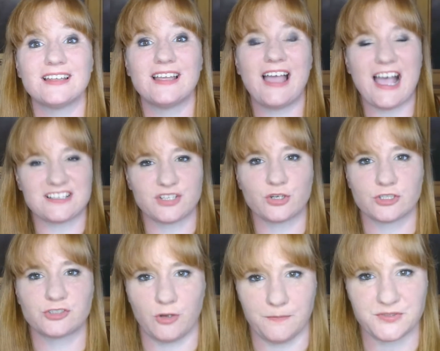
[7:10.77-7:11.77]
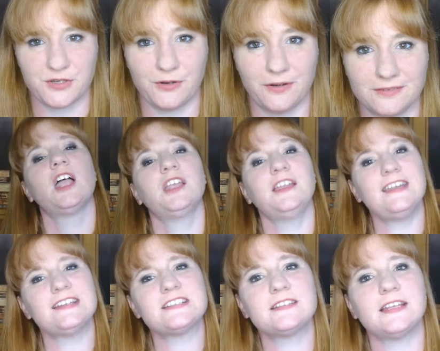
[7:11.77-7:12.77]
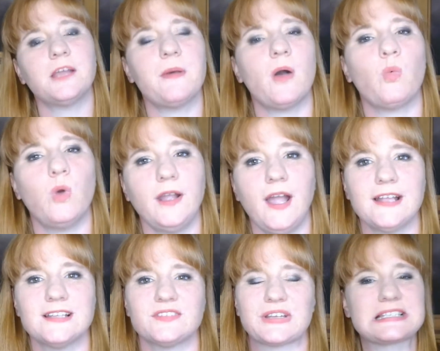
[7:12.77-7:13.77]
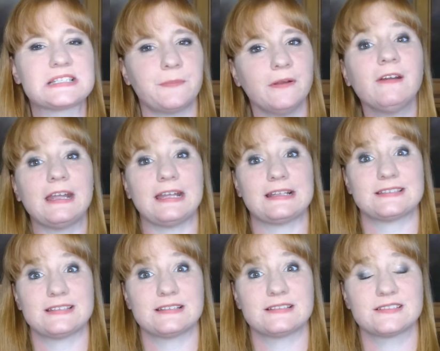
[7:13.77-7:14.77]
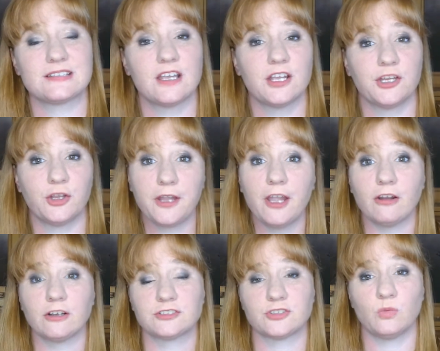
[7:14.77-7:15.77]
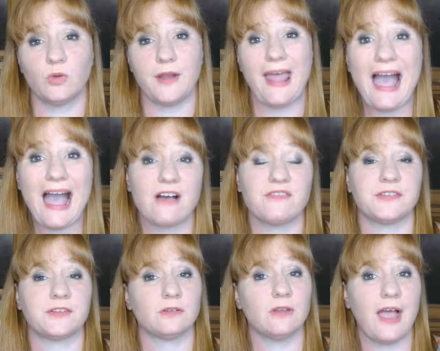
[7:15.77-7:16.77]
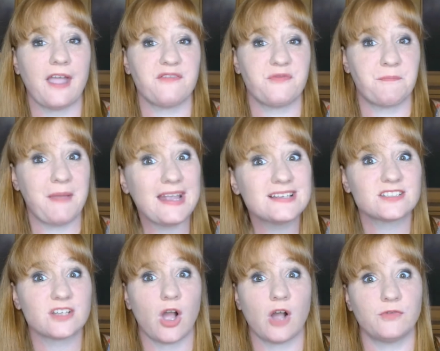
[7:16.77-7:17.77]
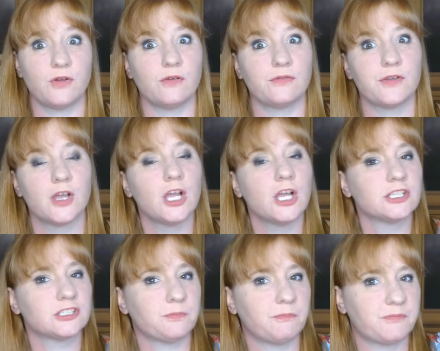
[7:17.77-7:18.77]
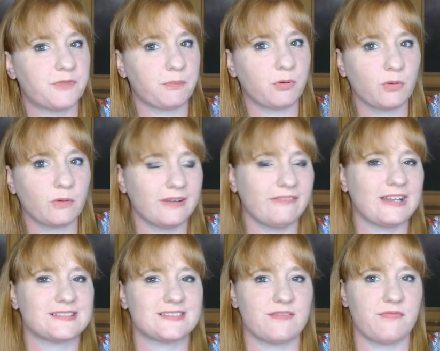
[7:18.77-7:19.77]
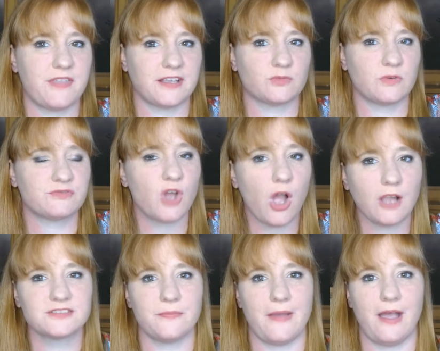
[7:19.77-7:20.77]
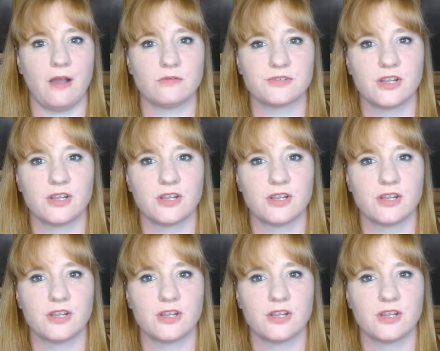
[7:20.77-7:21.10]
as her descriptor. You need to think about what kinds of experiences your character would have in their life based off of the previous things we've talked about.